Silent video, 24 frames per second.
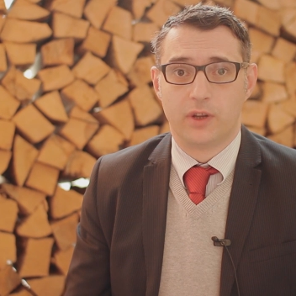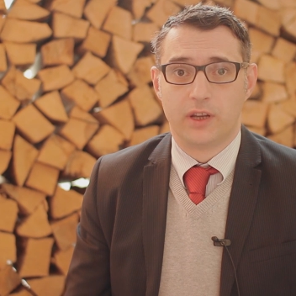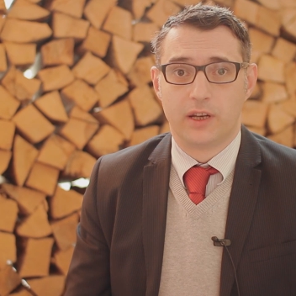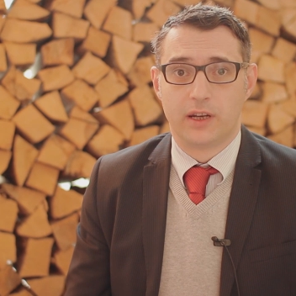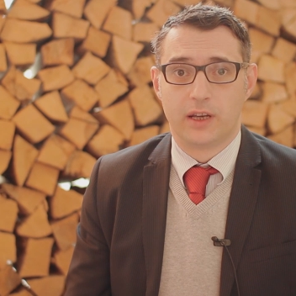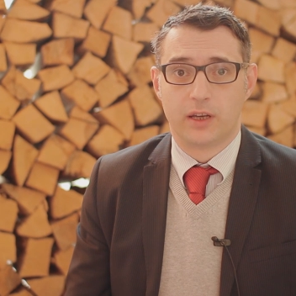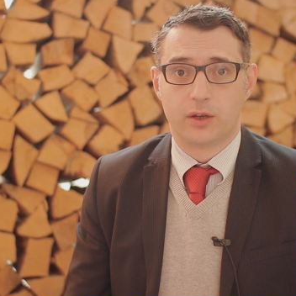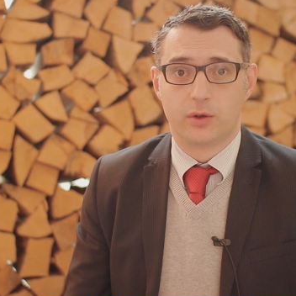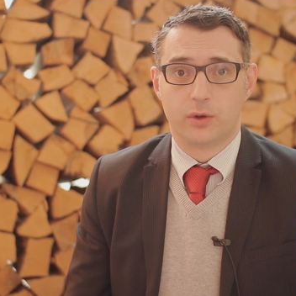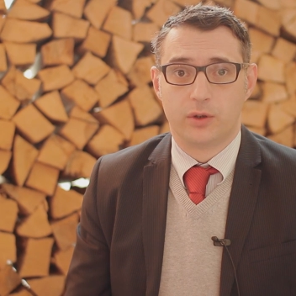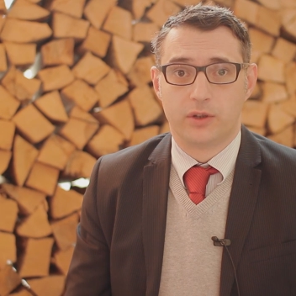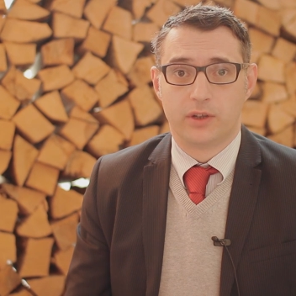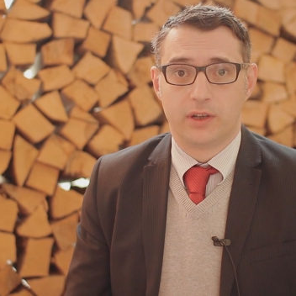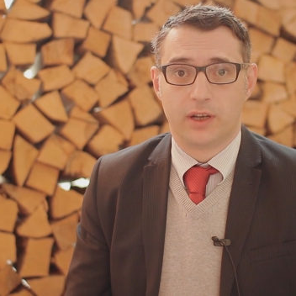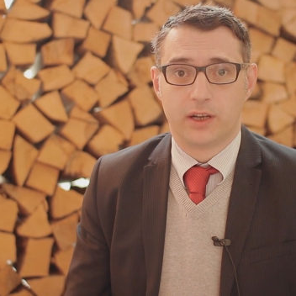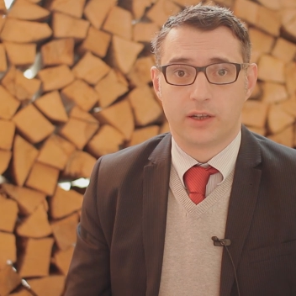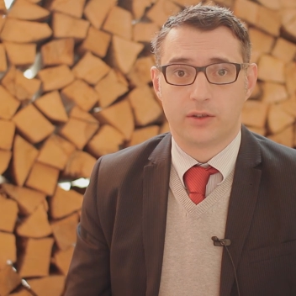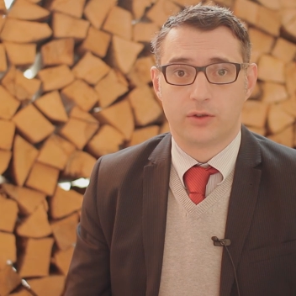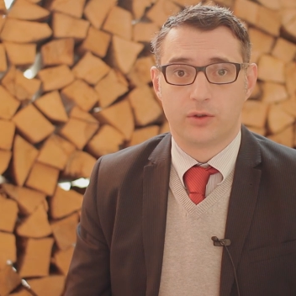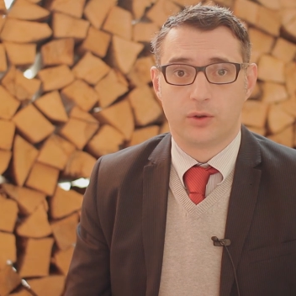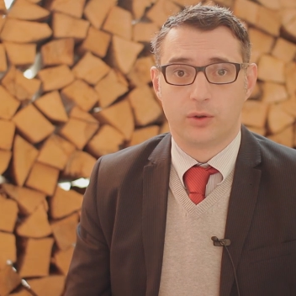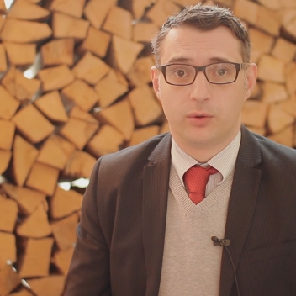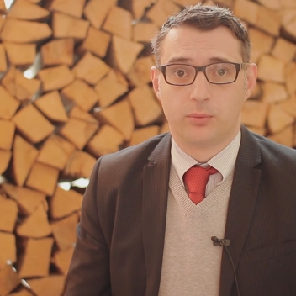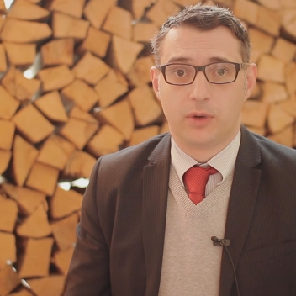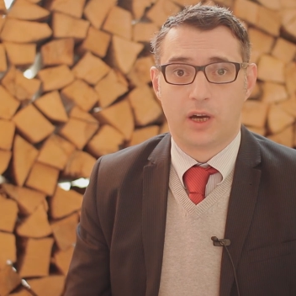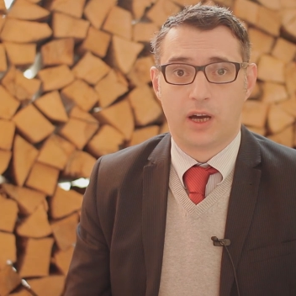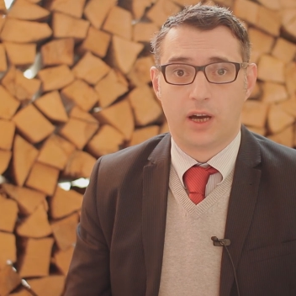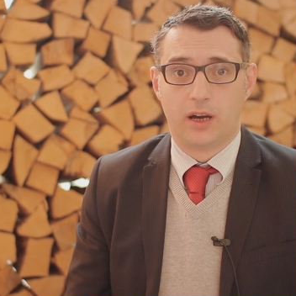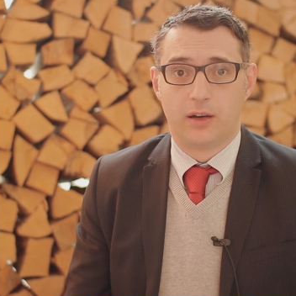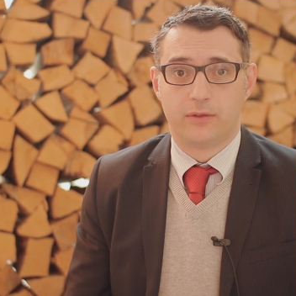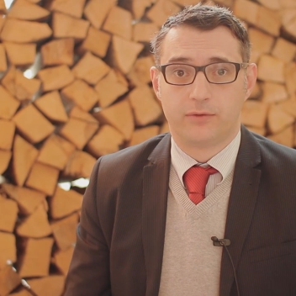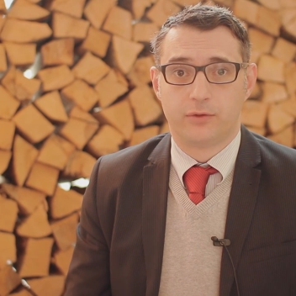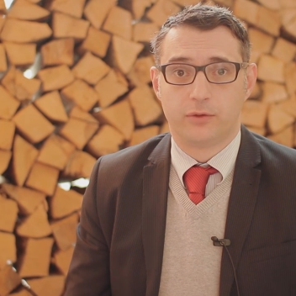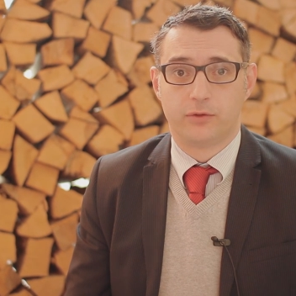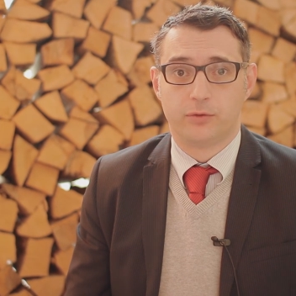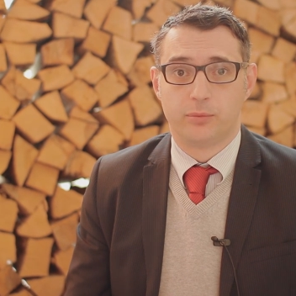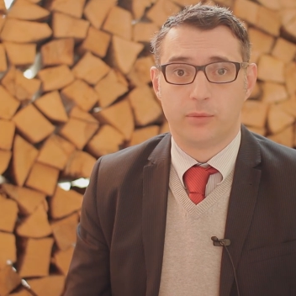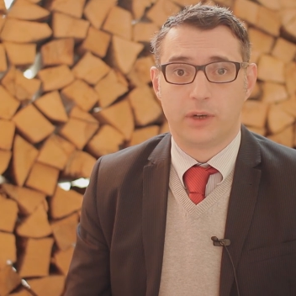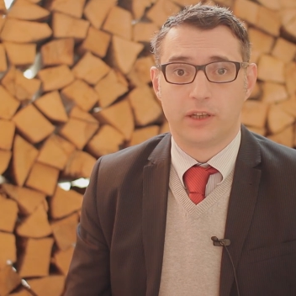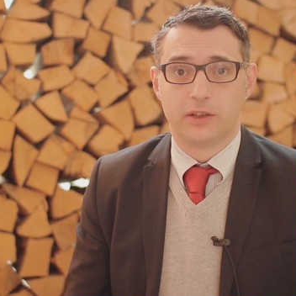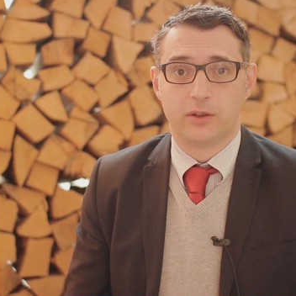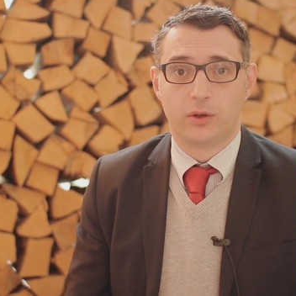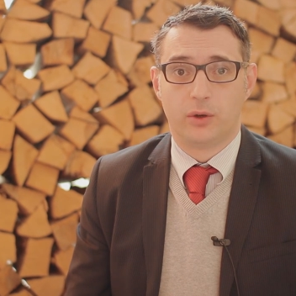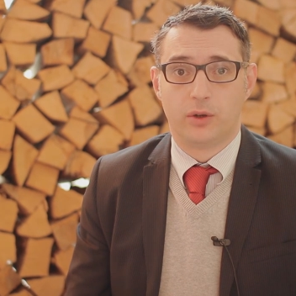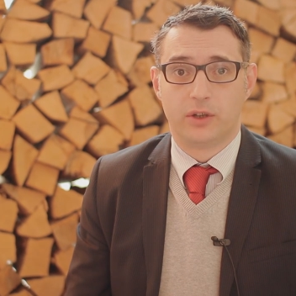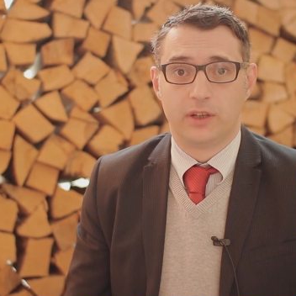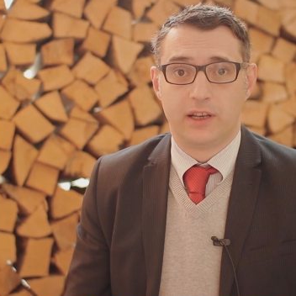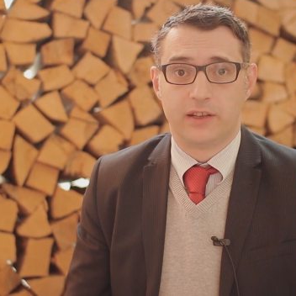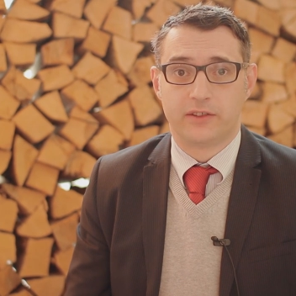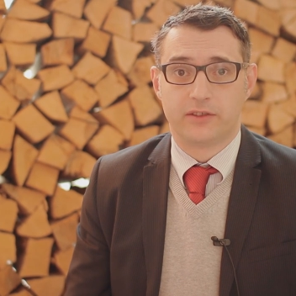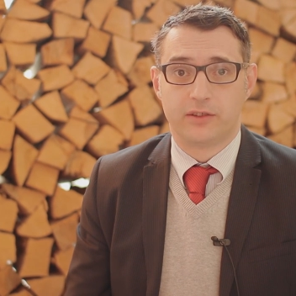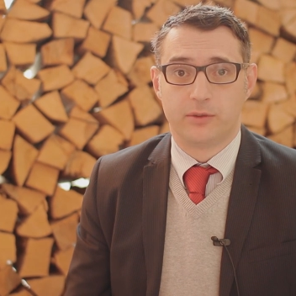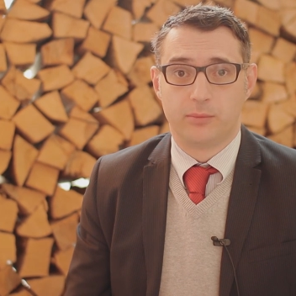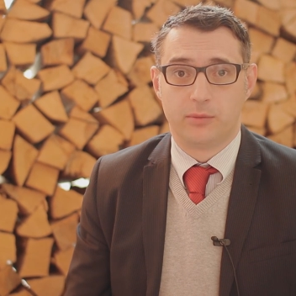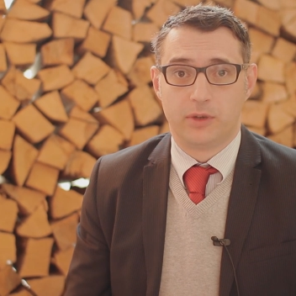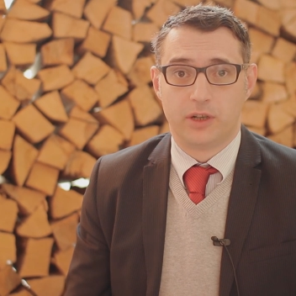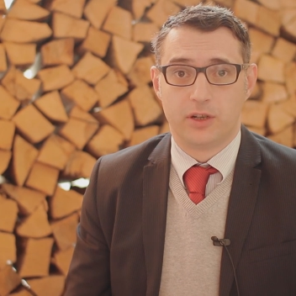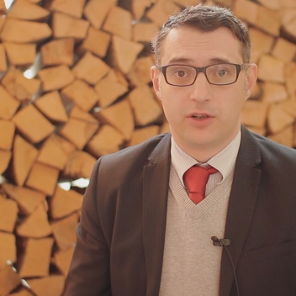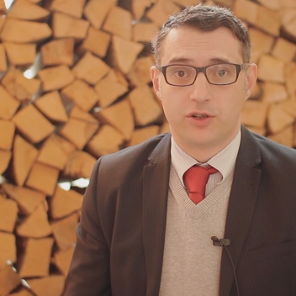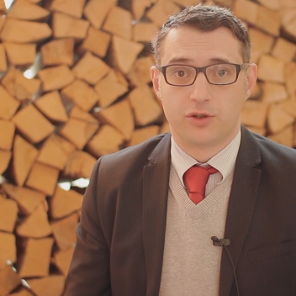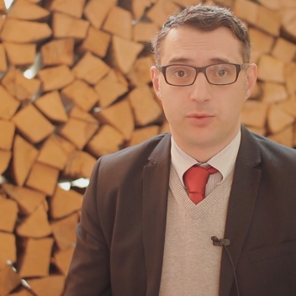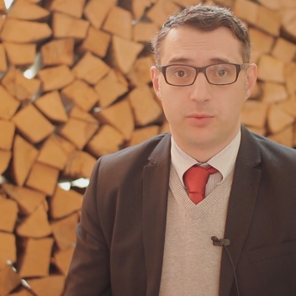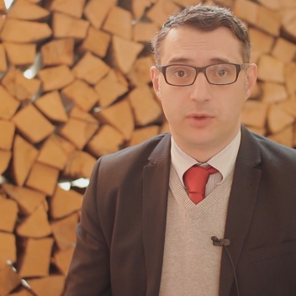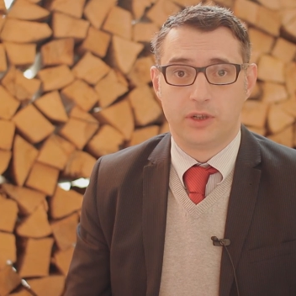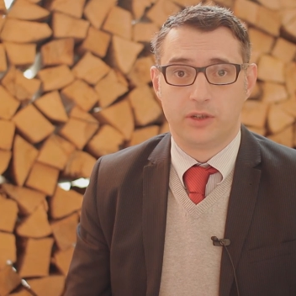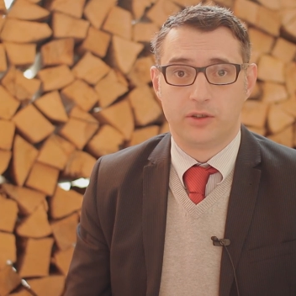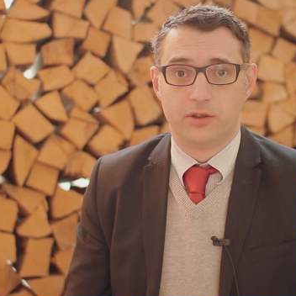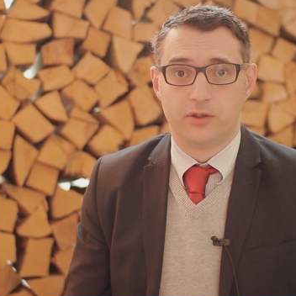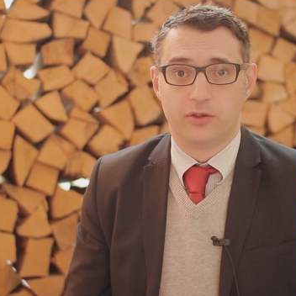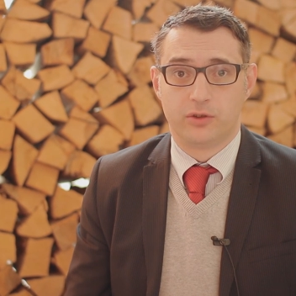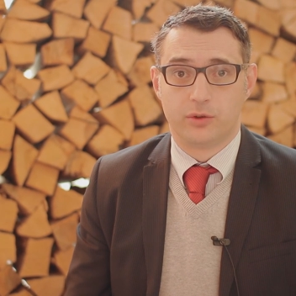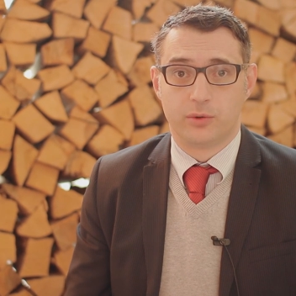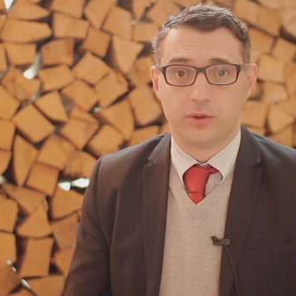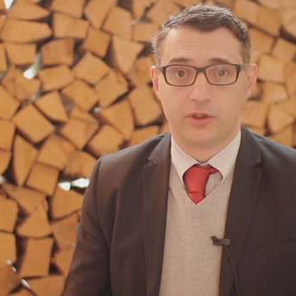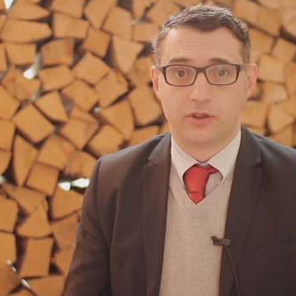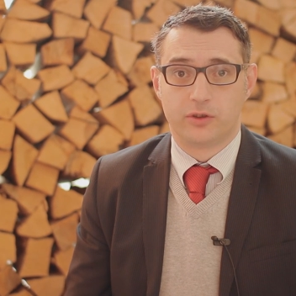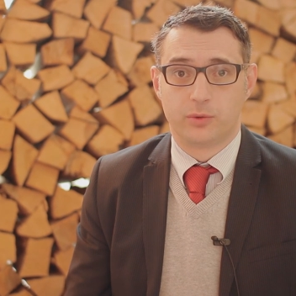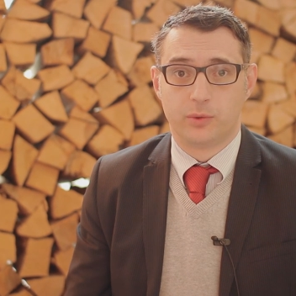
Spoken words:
that I conduct on behalf of Matterhorn Asset Management in Zurich,